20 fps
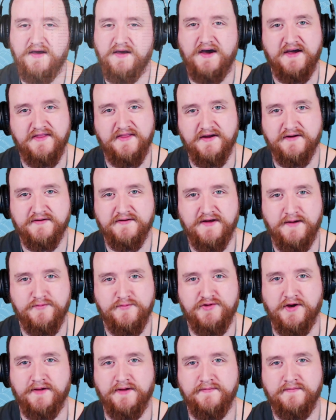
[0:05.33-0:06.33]
there, I'm
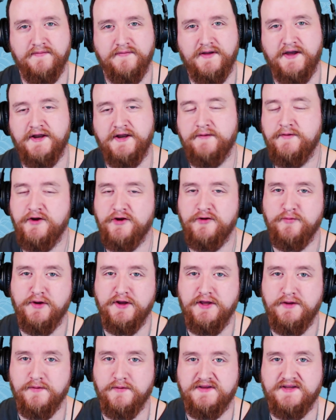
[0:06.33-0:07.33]
John, and I'm here to bring
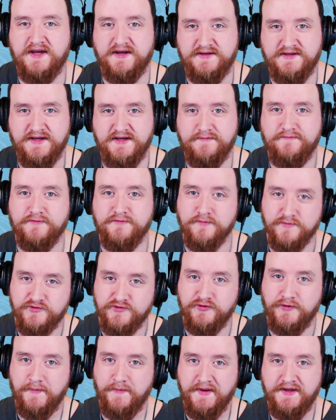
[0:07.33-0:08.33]
you a tech tip from
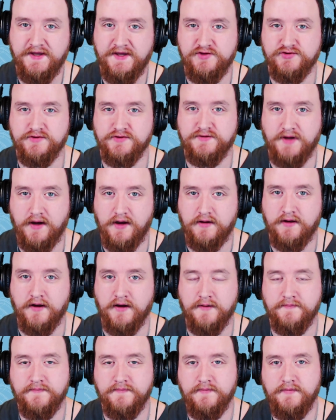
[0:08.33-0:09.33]

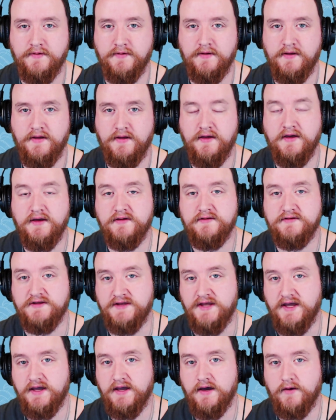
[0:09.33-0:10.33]
Streamingteacher.com.
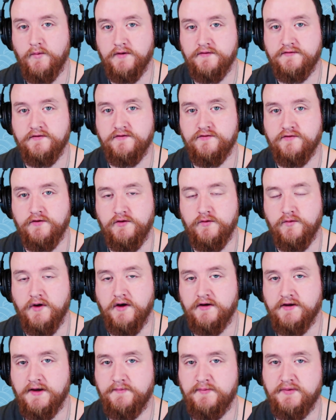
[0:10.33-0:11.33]
Today I want to show you a
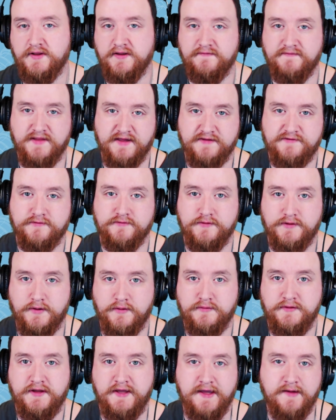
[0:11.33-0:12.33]
couple of lesser
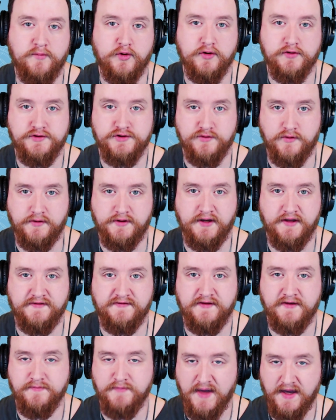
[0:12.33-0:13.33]
known keyboard shortcuts
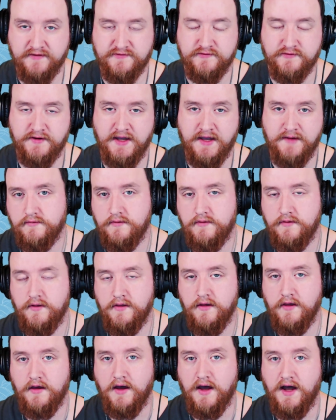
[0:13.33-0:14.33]
in Mastercam.
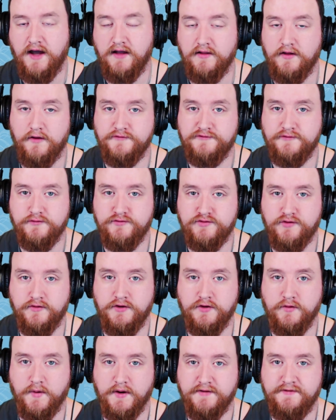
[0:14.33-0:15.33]
I'll also show
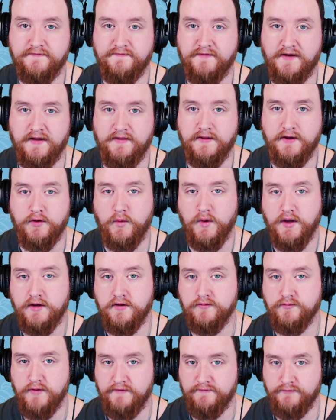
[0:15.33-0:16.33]
you where to find the Quick
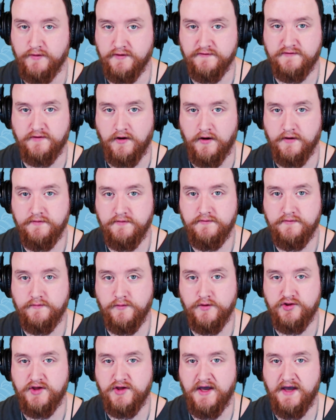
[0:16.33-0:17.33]
Reference Card,
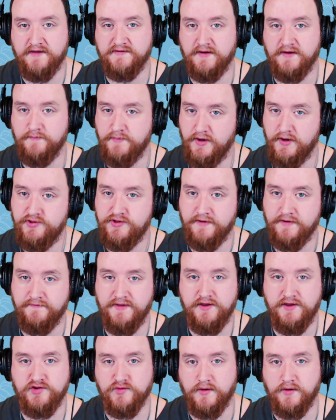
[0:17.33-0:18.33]
which has a bunch of
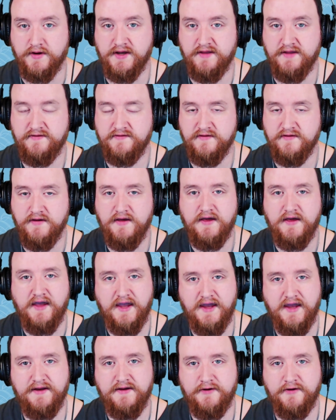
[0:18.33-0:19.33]
these shortcuts,
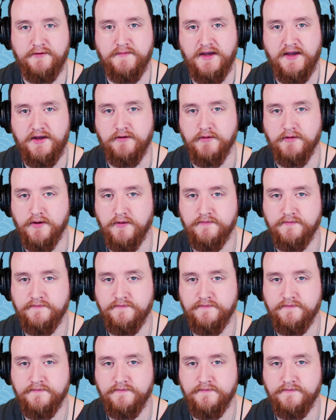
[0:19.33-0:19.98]
and how to make your own.